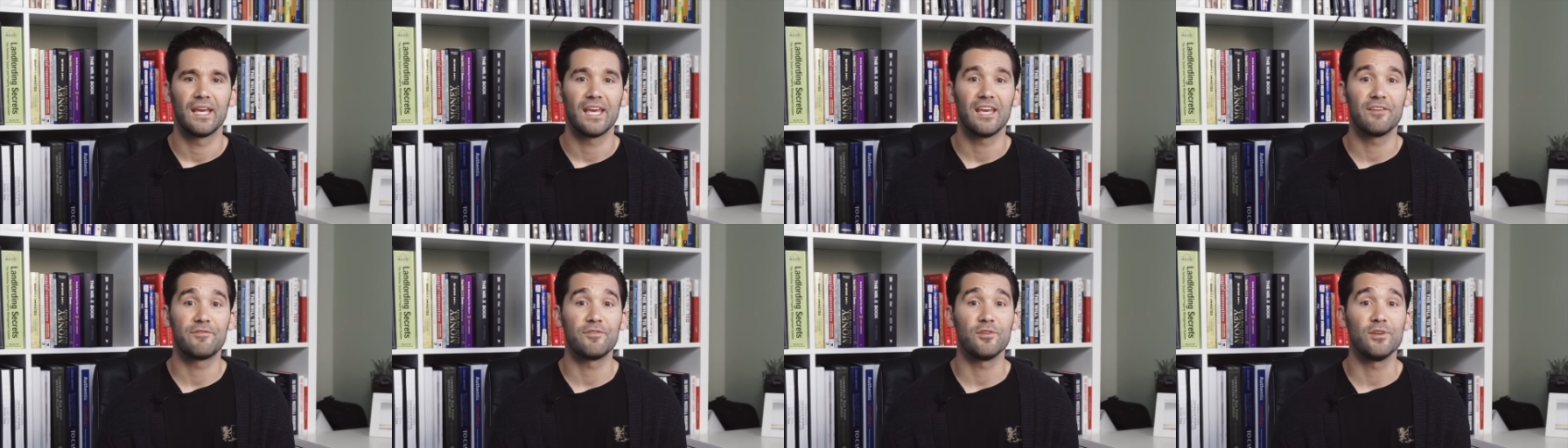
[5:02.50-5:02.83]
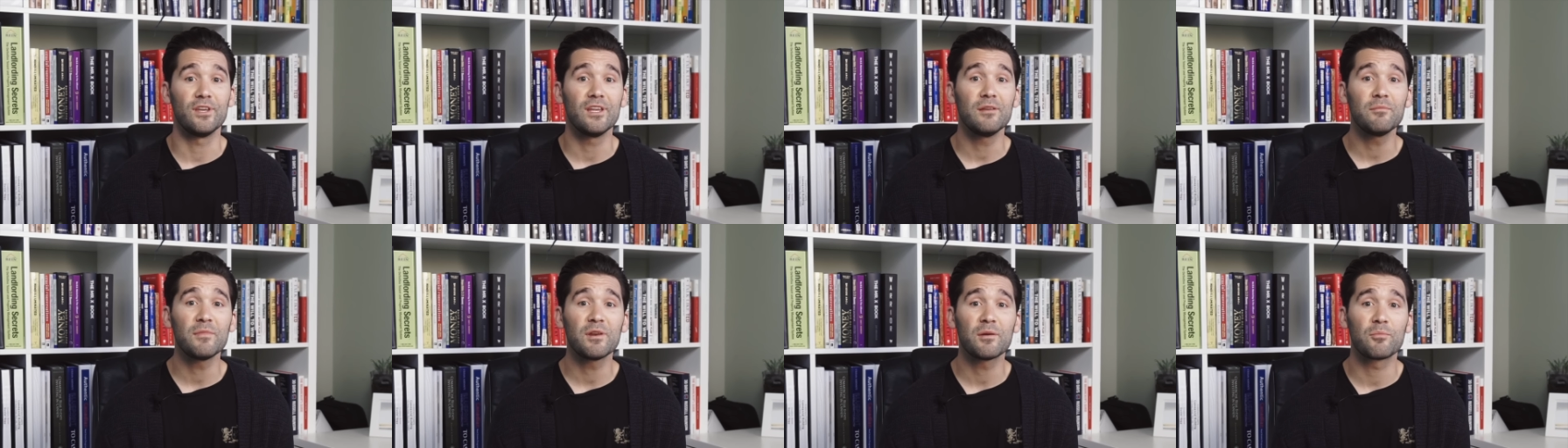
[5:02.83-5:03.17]
If you
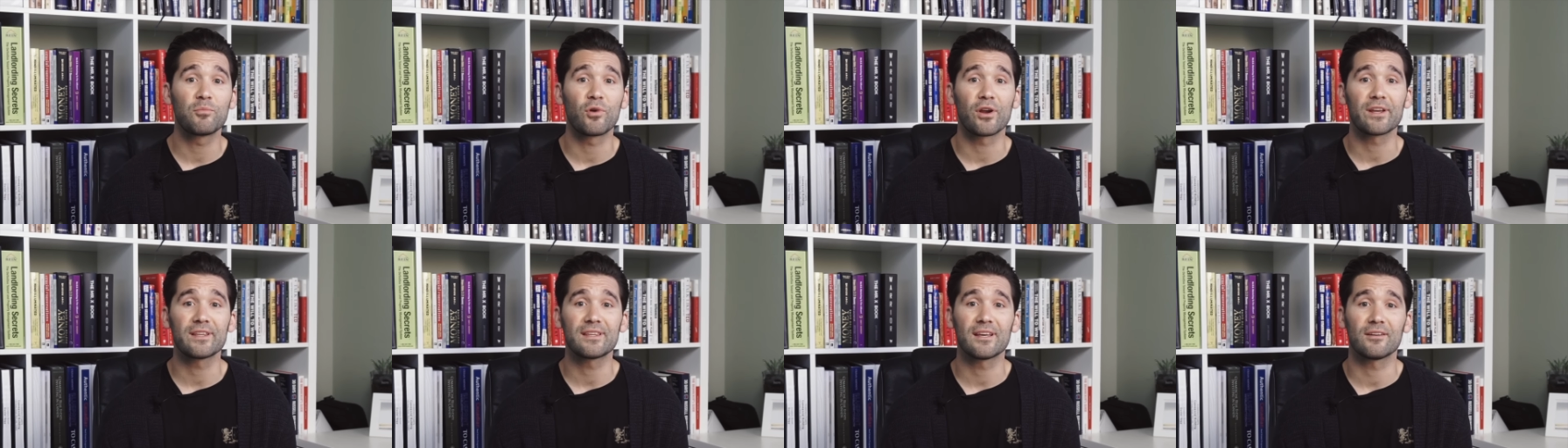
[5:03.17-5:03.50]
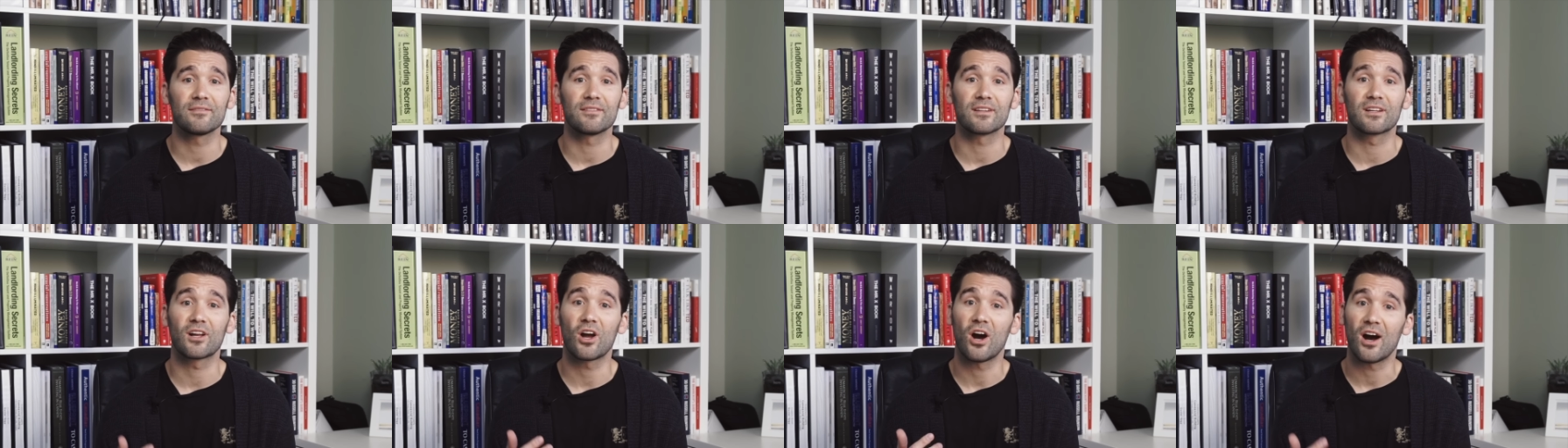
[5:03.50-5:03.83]
need me to break
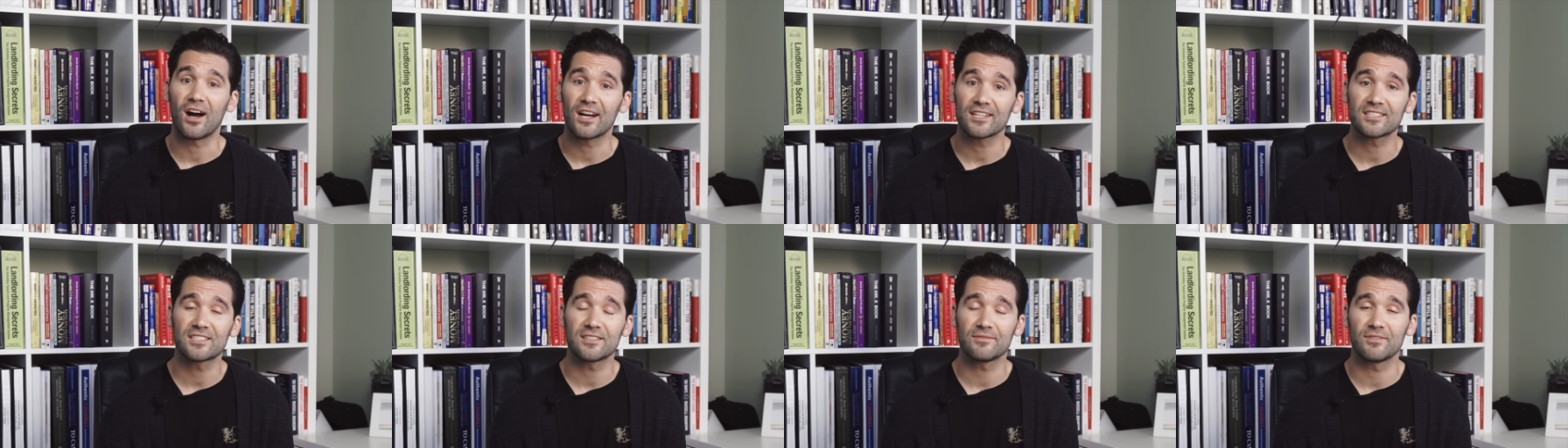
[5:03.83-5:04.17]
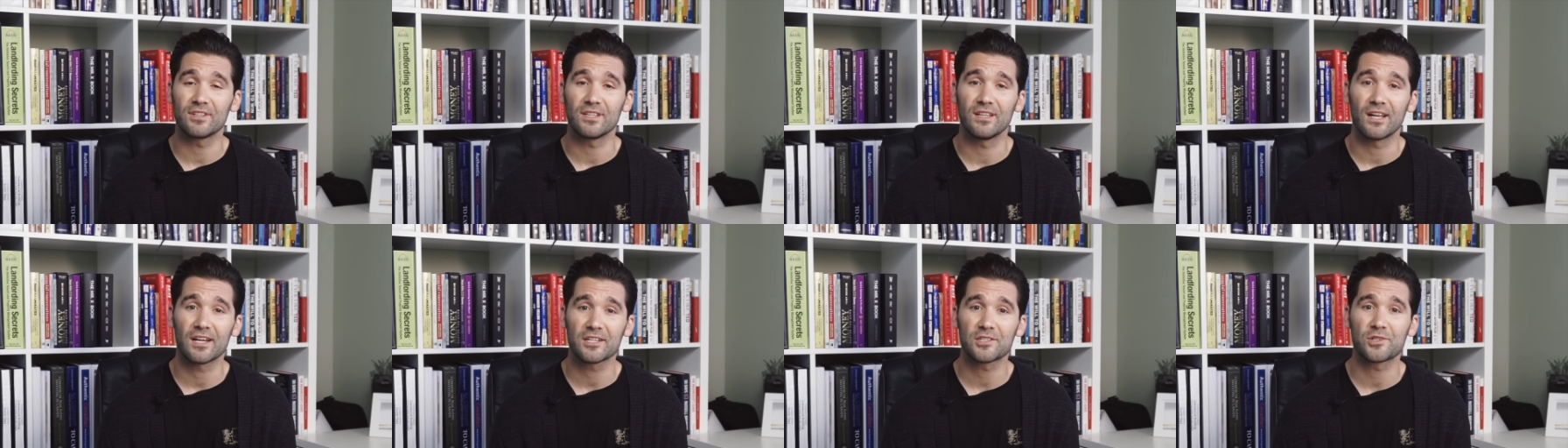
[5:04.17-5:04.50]
down the cost of a
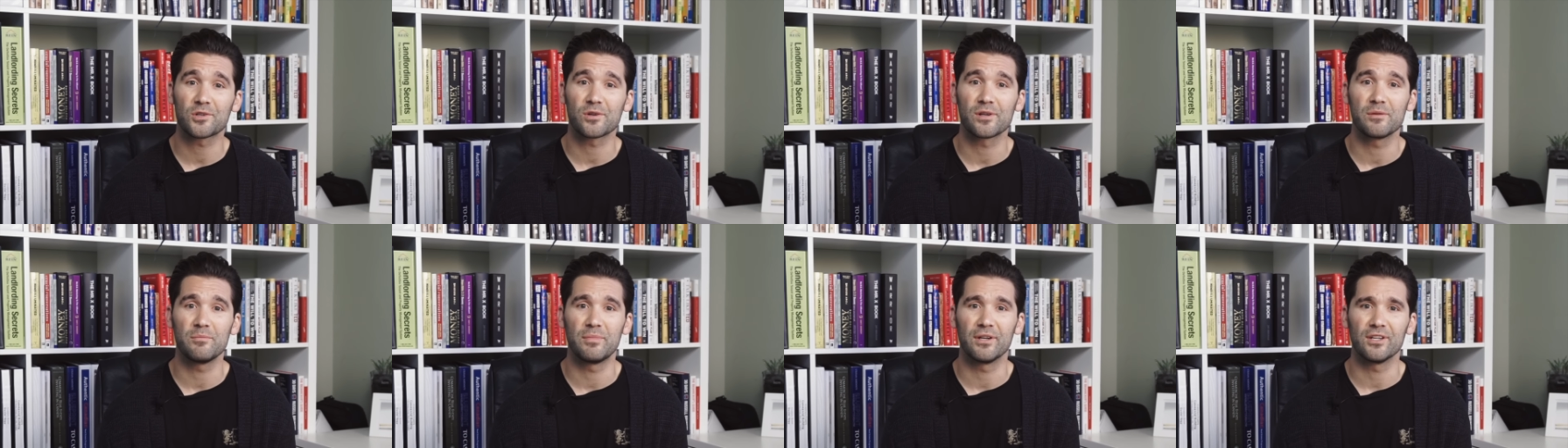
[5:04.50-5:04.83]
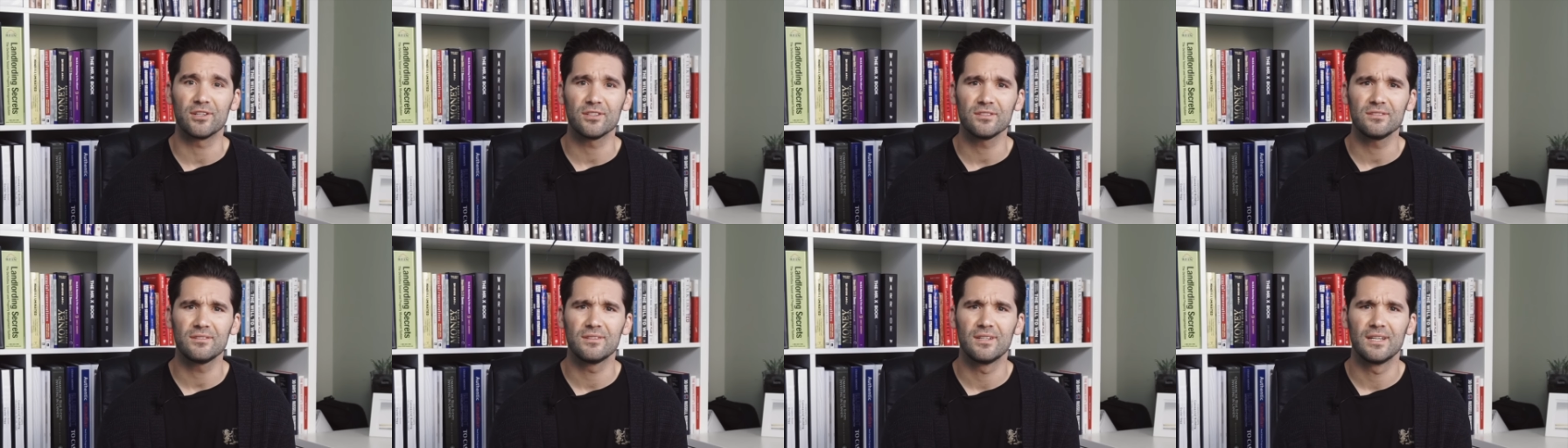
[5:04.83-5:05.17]
luxury
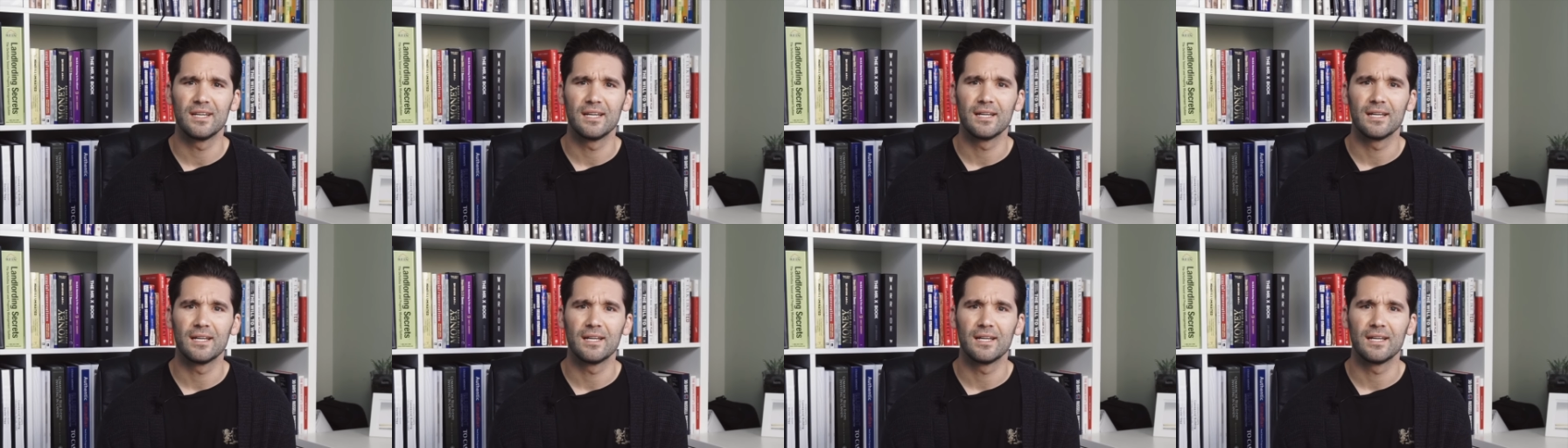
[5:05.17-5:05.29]
build,